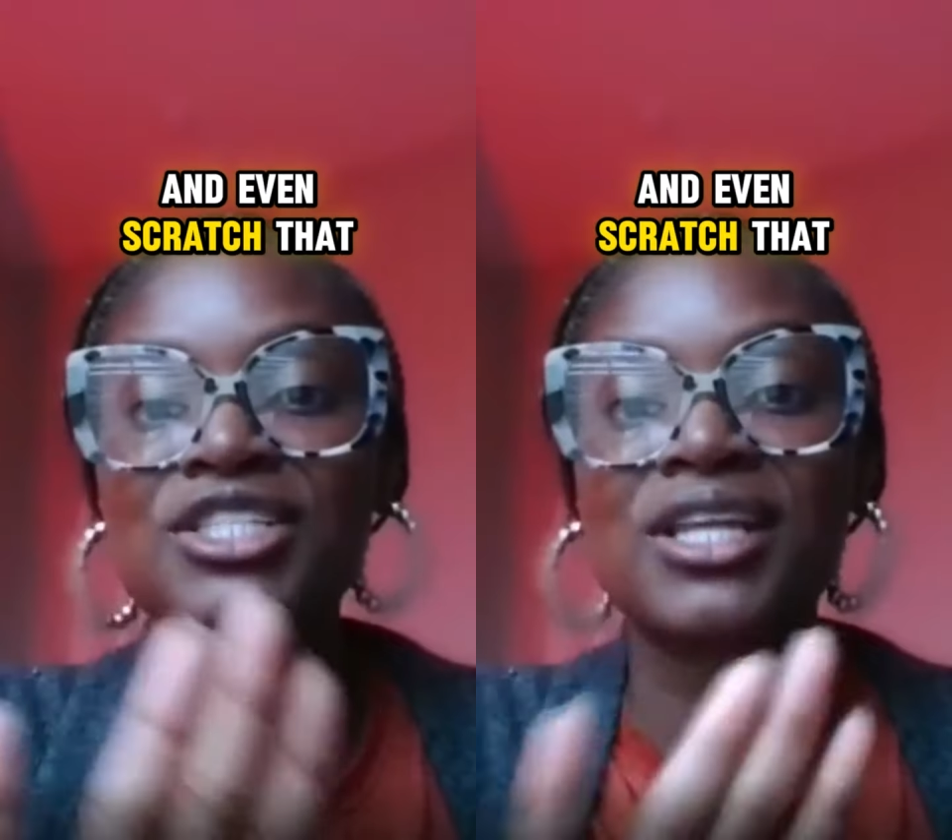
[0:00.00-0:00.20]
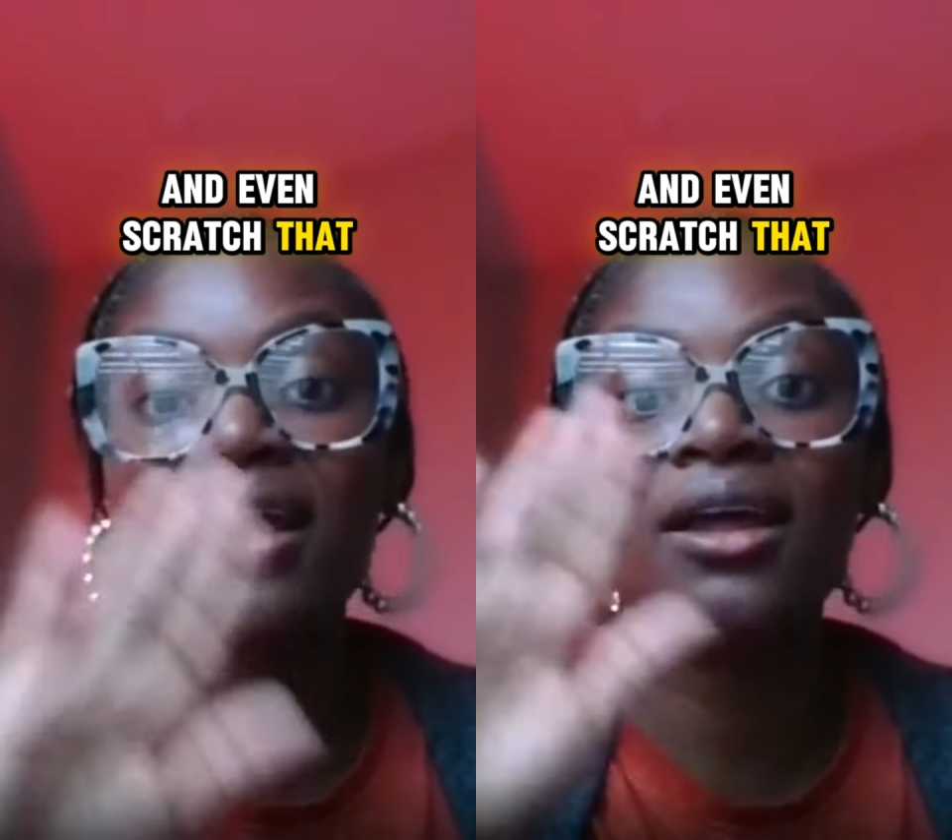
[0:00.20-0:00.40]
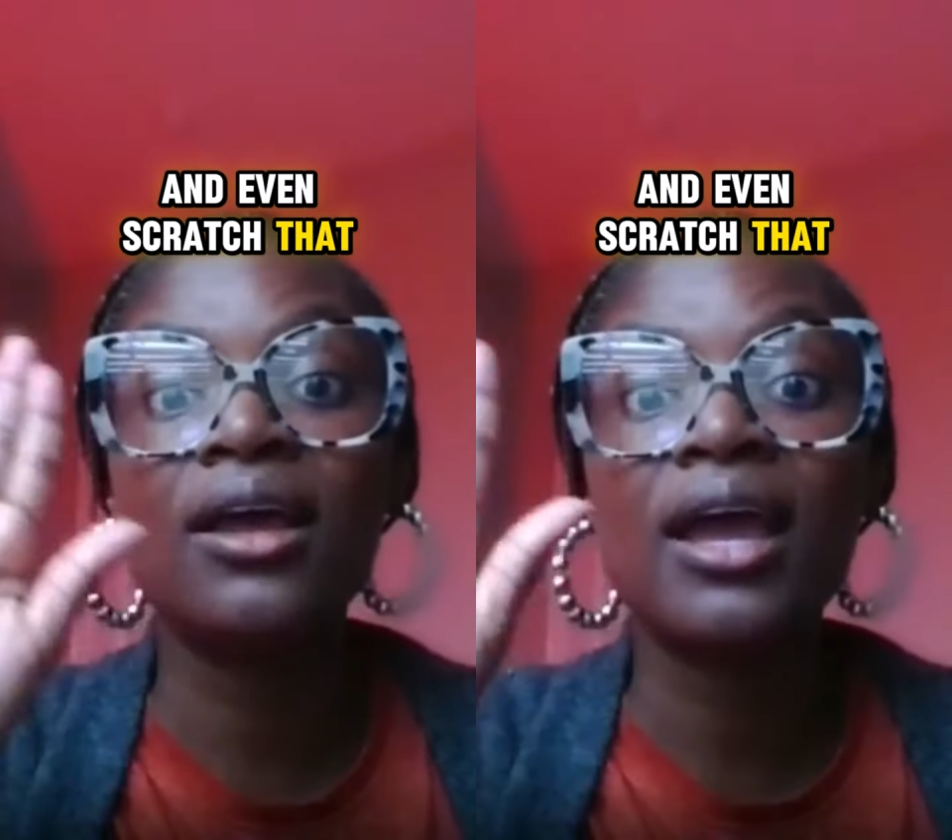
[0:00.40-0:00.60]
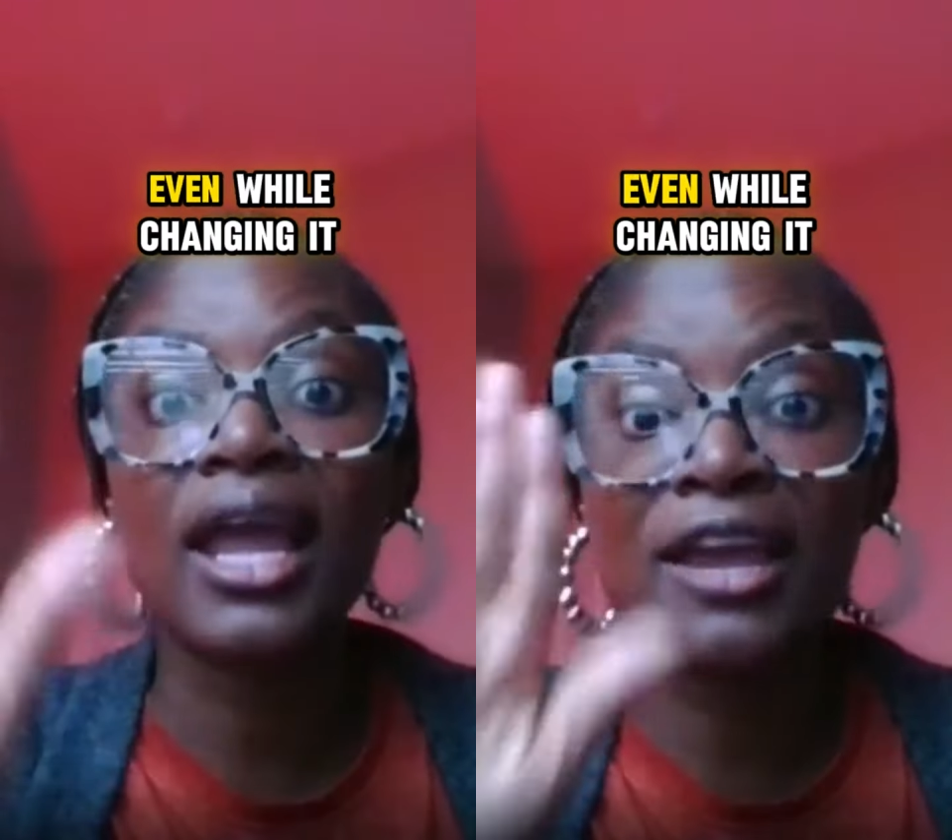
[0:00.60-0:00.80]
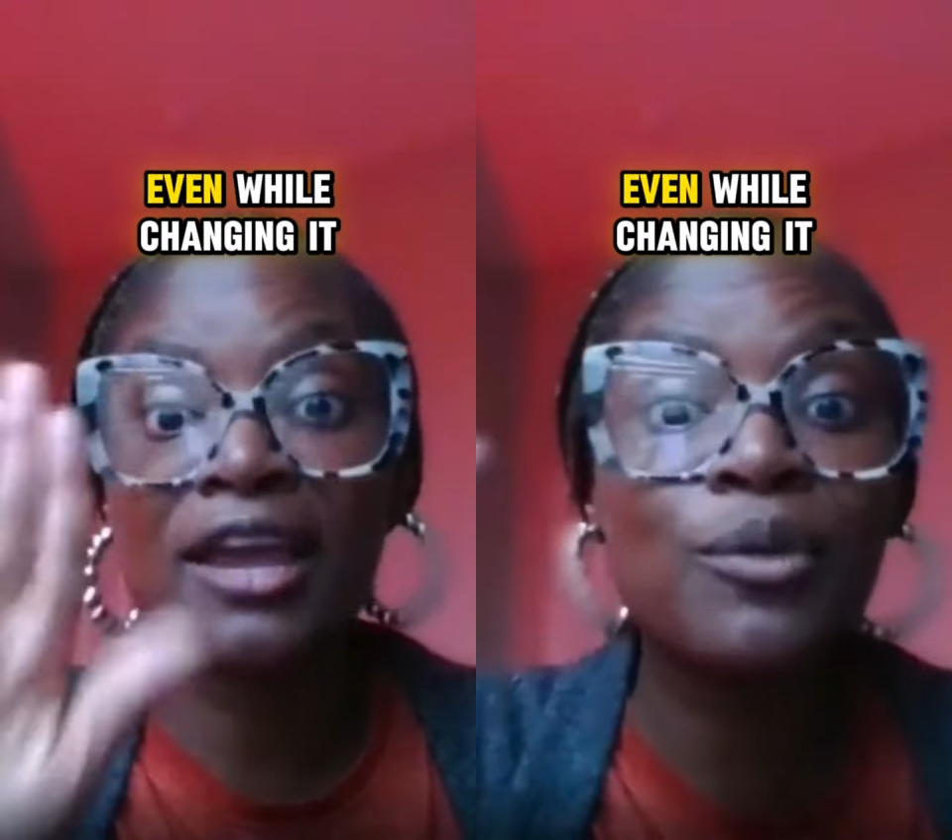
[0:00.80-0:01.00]
that,
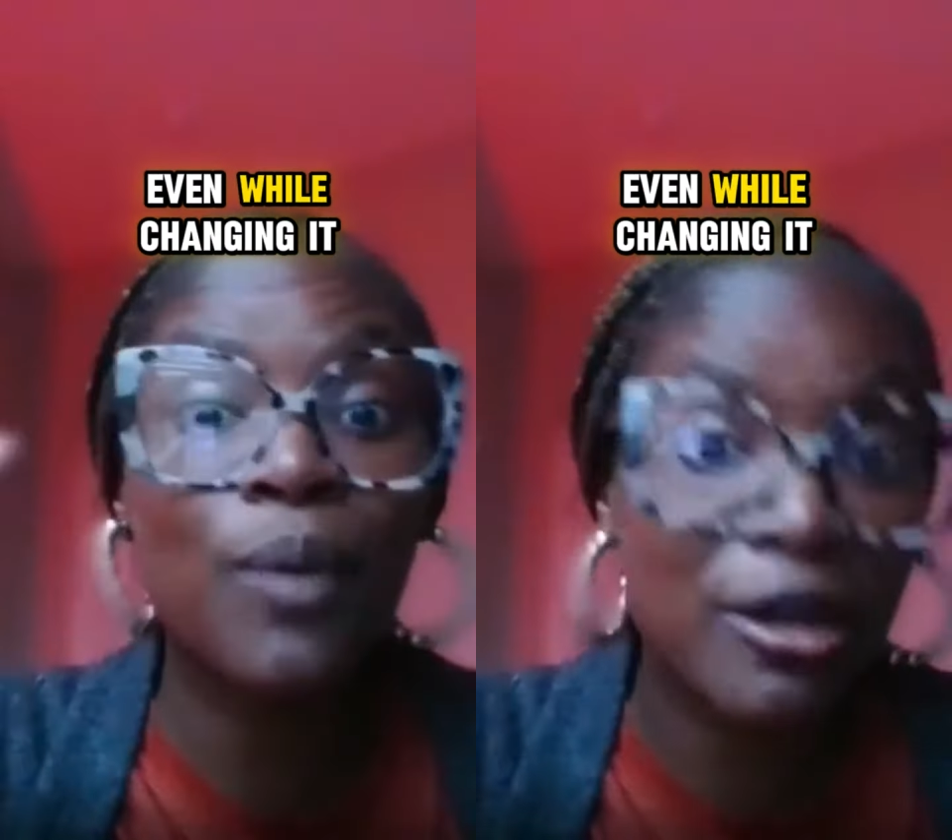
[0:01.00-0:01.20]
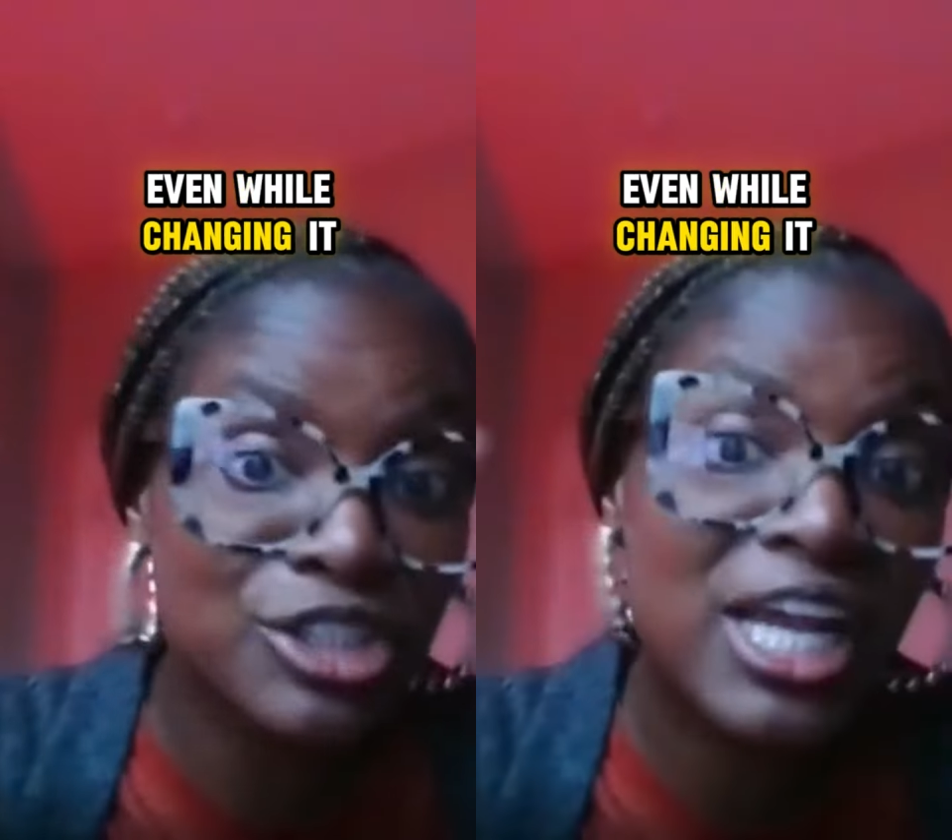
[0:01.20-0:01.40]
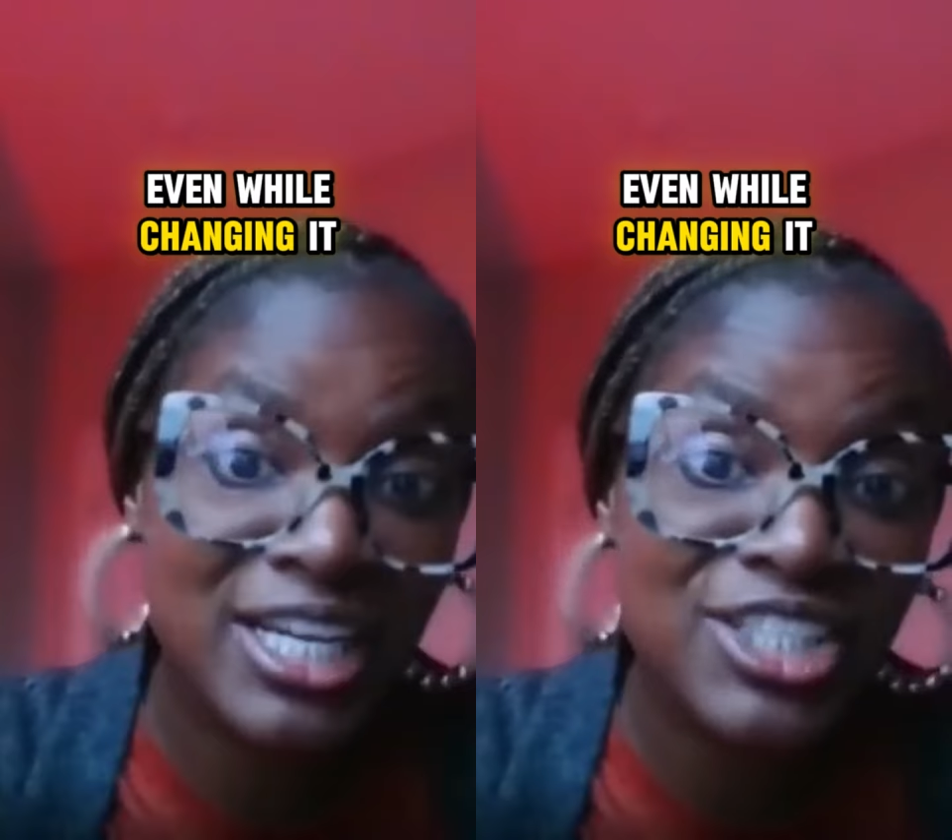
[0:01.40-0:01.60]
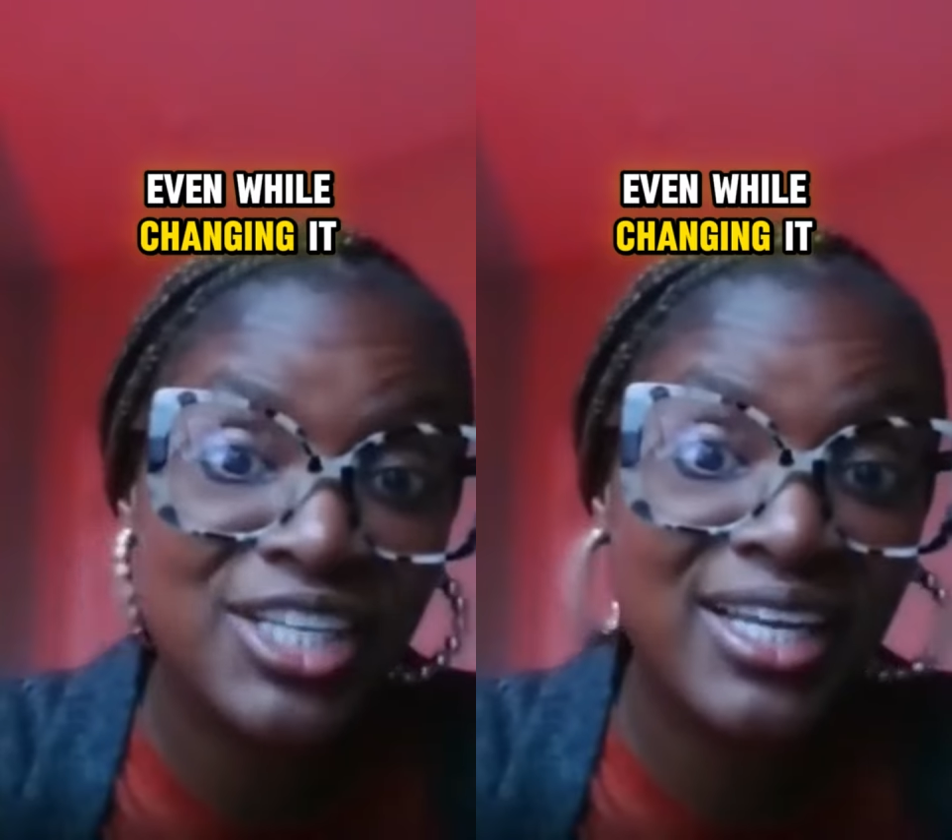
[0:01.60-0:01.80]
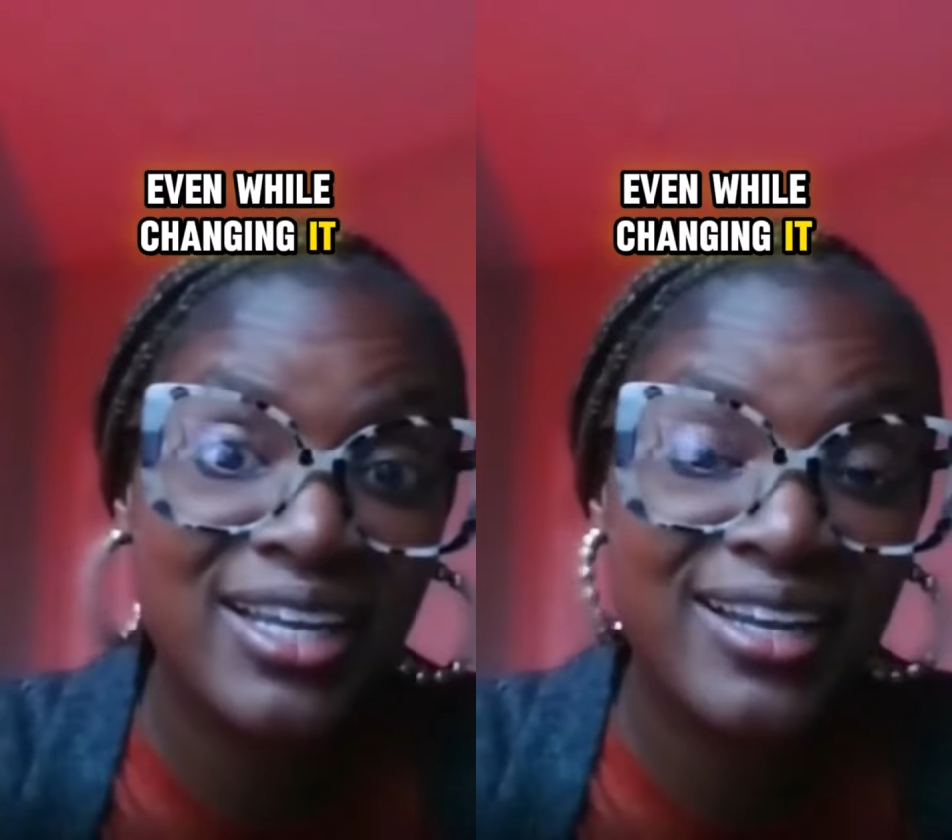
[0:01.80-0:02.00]
even while
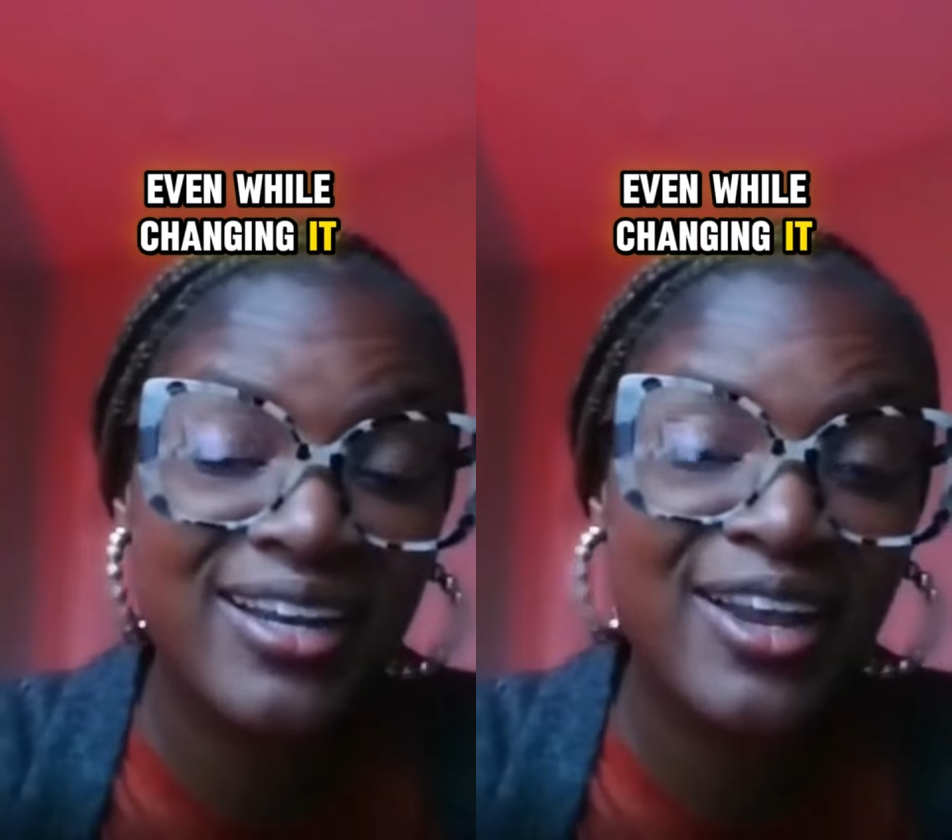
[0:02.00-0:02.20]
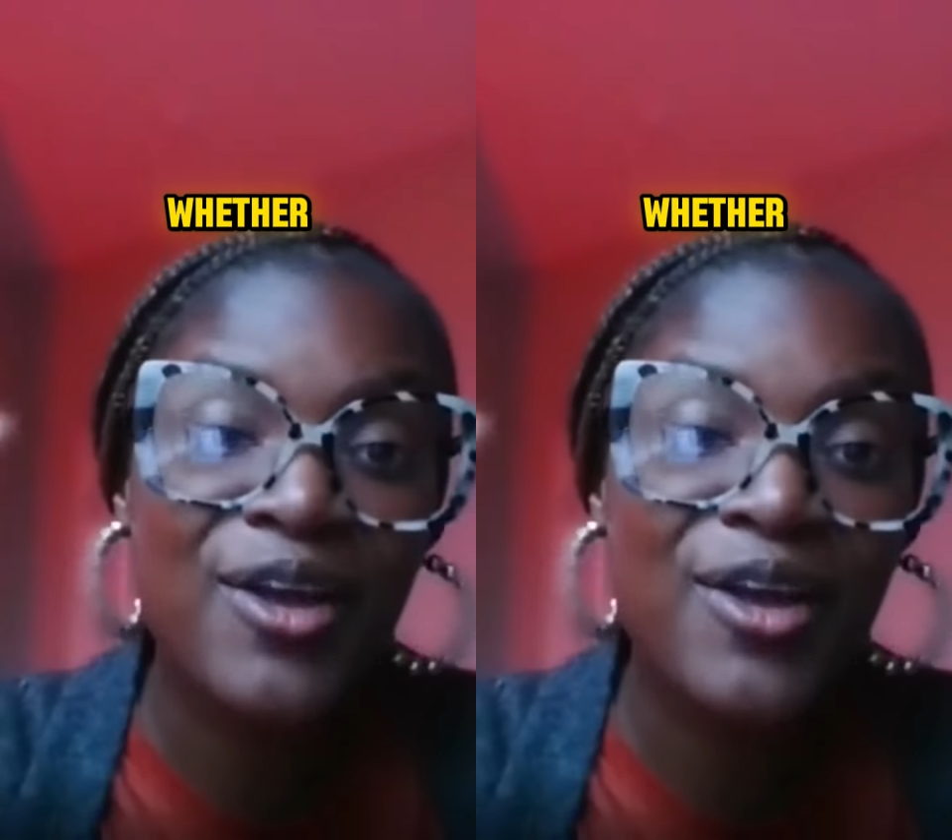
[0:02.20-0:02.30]
changing it,